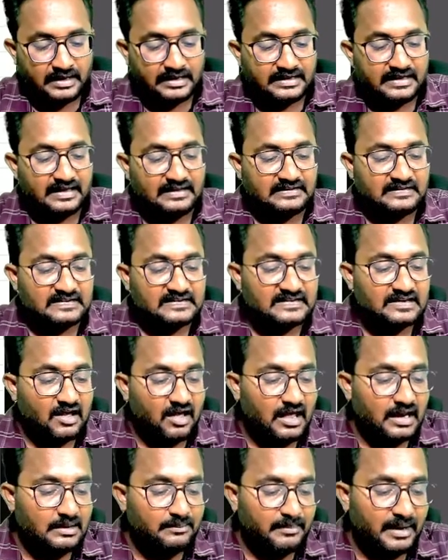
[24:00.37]

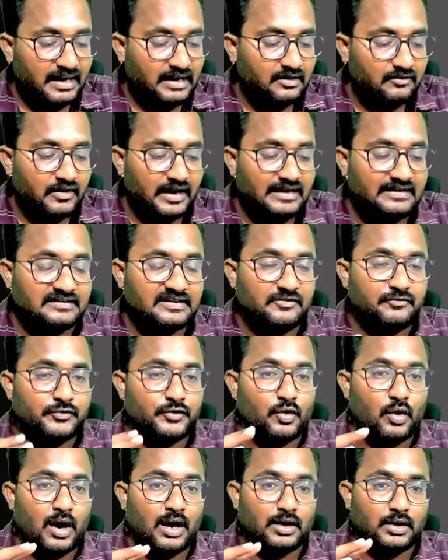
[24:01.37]
Installment wise, if
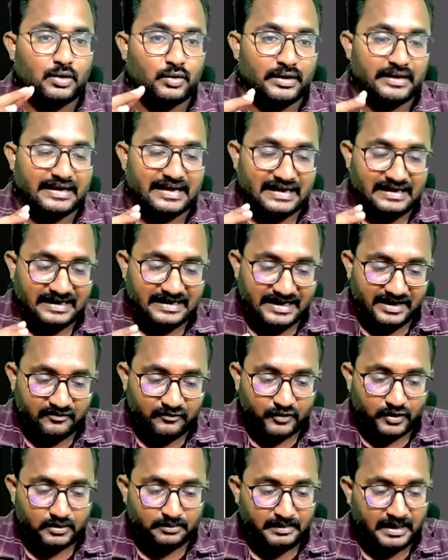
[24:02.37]
you are doing any
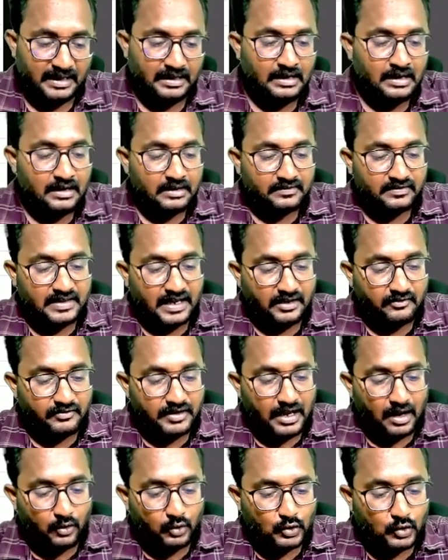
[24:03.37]
deferment, then we
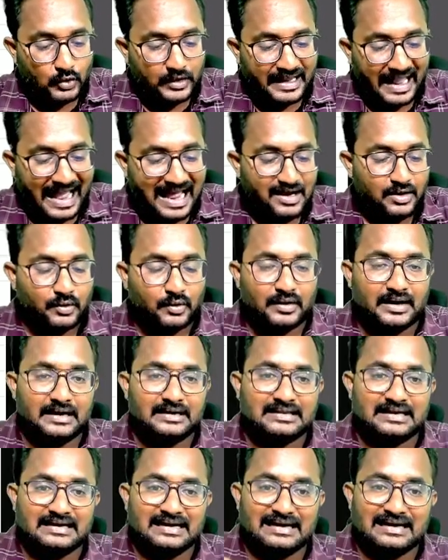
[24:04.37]
have to
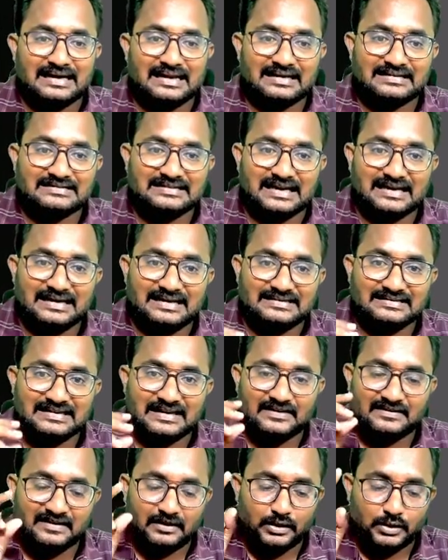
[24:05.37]
calculate that interest under
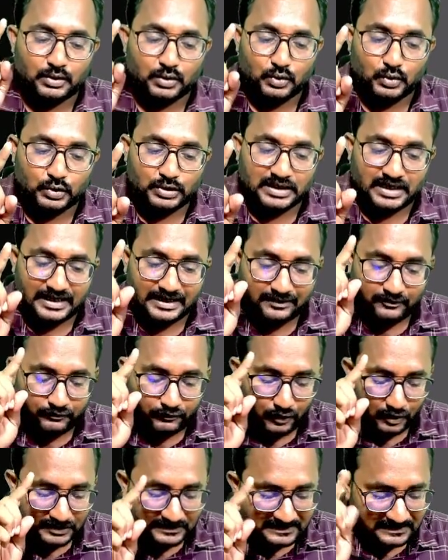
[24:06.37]
section
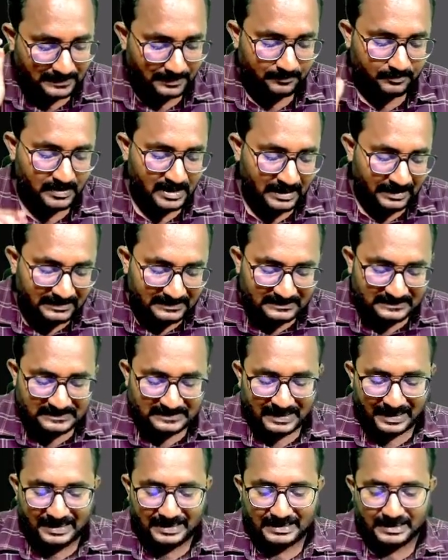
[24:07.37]
234C.
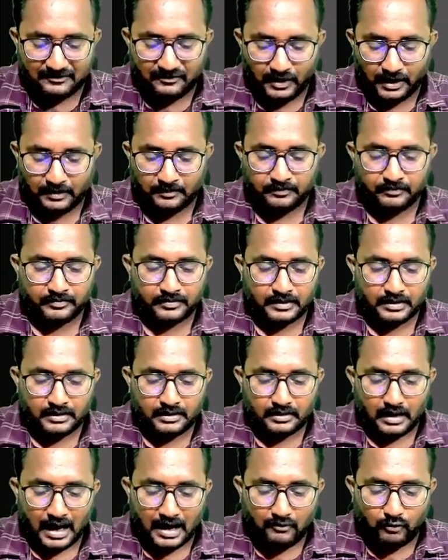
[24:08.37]
Straight away,
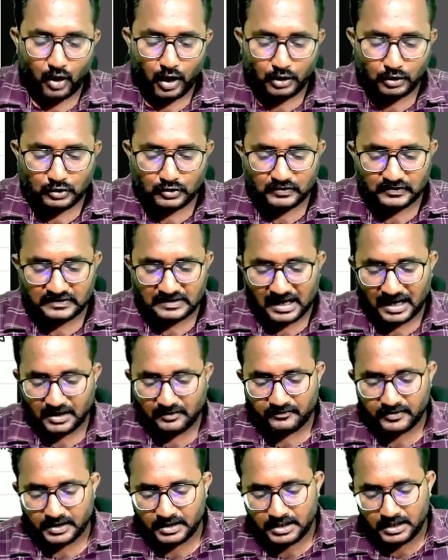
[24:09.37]
I want to
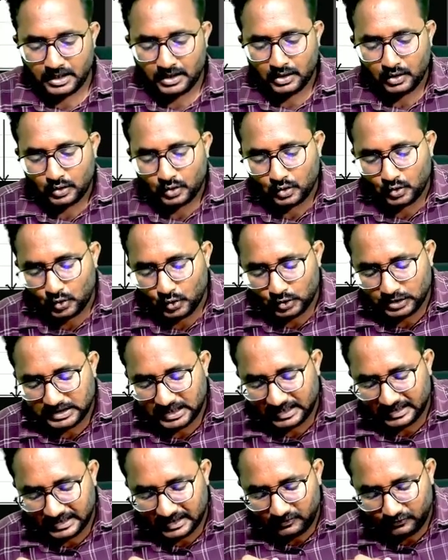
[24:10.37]
start with the
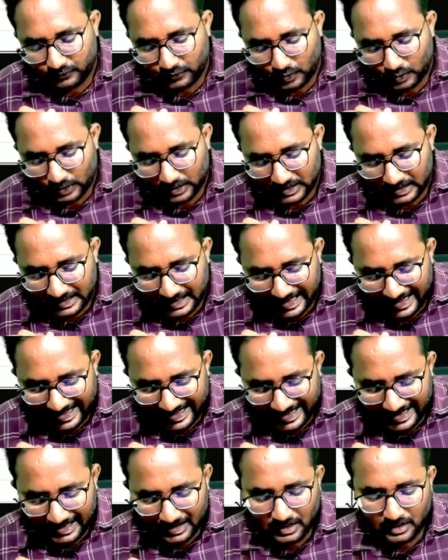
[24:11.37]

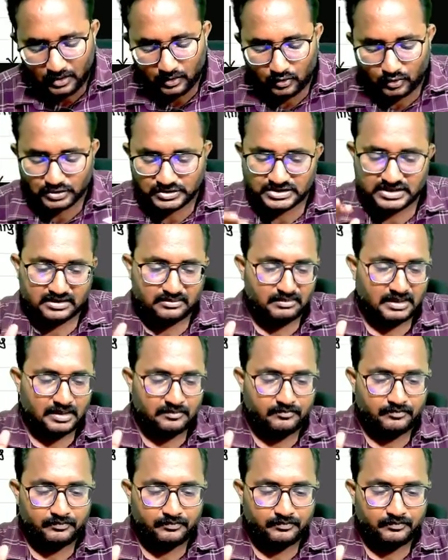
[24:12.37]
234A question.